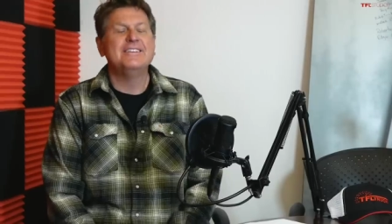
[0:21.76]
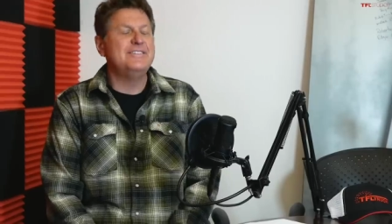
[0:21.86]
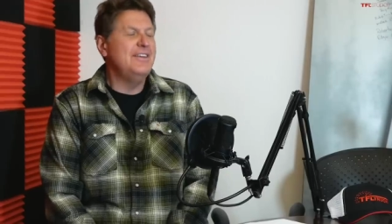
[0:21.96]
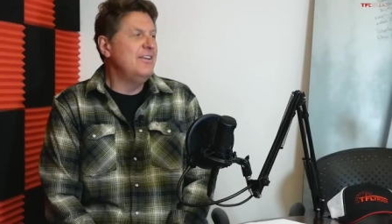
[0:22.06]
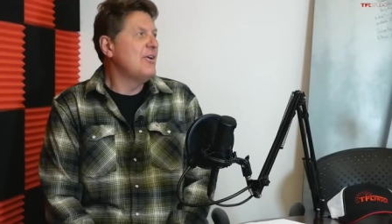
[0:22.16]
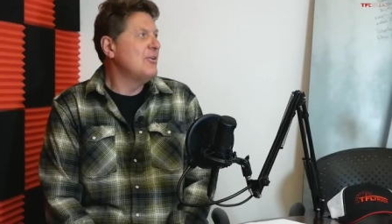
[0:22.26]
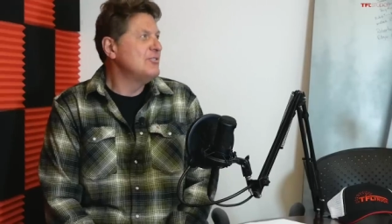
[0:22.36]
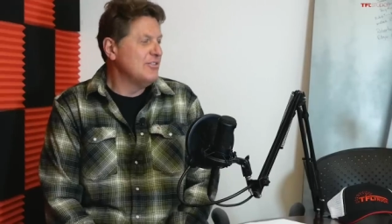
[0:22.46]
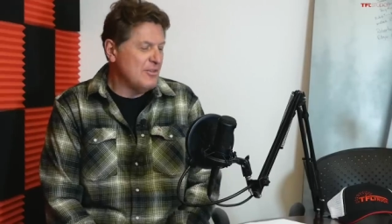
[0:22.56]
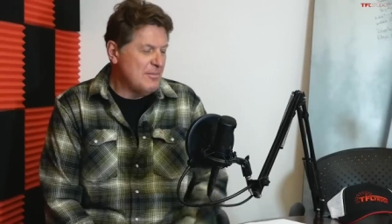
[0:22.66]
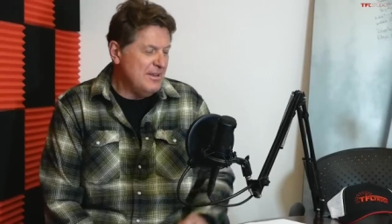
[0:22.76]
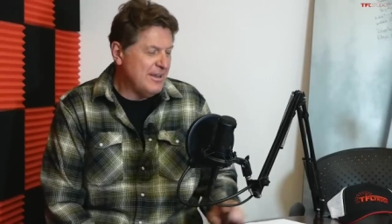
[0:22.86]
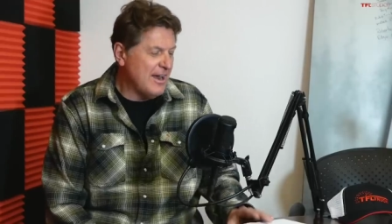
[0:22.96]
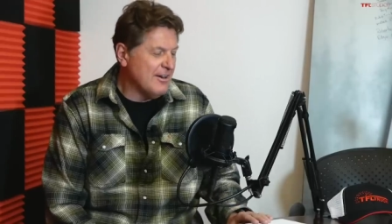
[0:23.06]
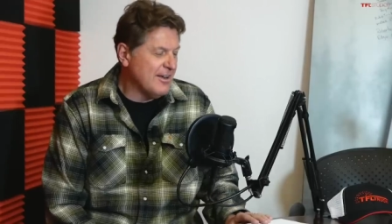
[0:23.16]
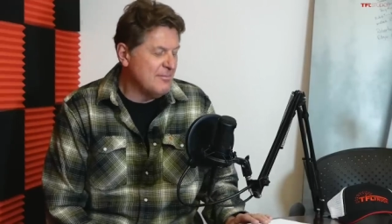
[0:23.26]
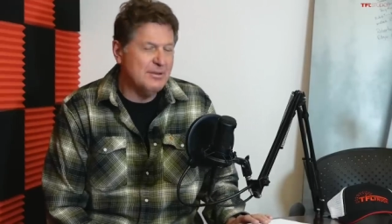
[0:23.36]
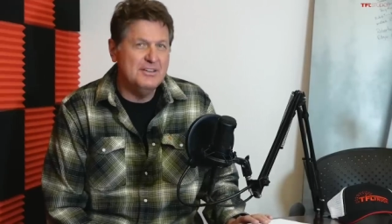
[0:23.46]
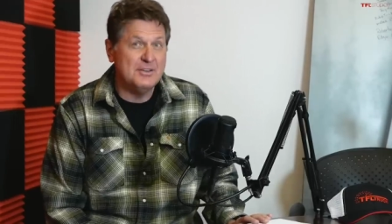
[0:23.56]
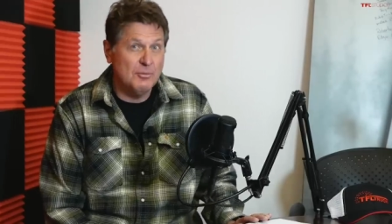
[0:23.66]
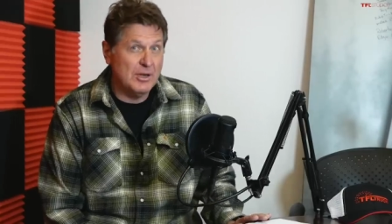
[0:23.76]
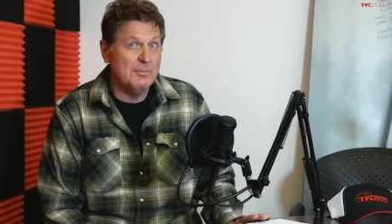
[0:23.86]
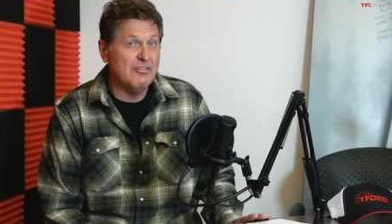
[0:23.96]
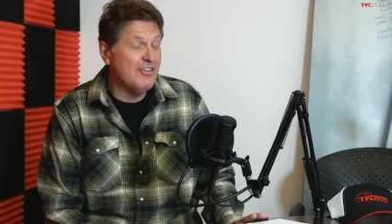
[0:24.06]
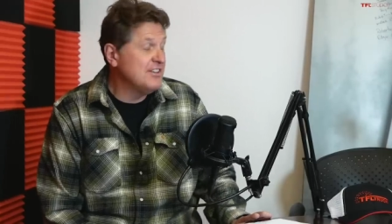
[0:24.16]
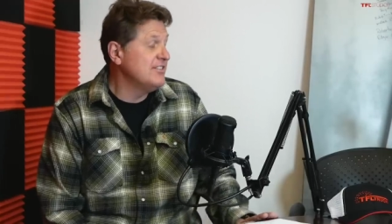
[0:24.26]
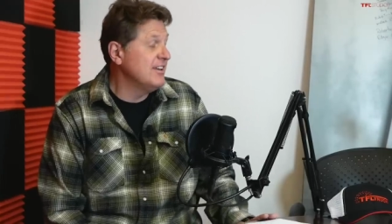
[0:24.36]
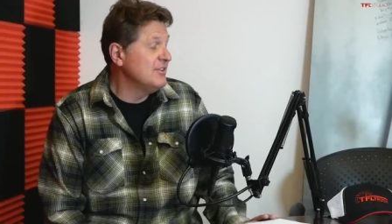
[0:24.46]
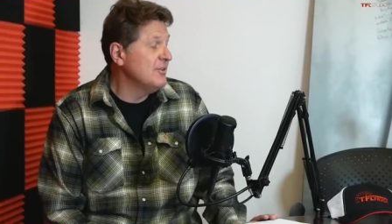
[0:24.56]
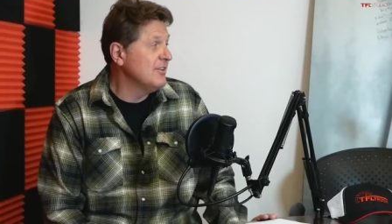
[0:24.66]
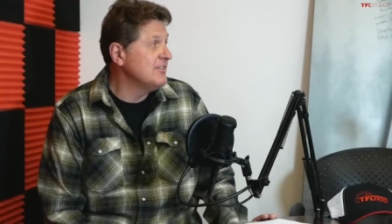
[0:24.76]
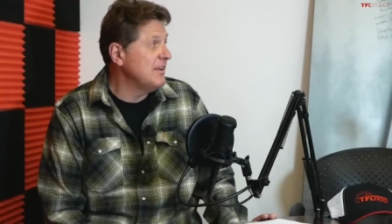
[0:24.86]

CEOs of the many car companies that we're going to be fixing during this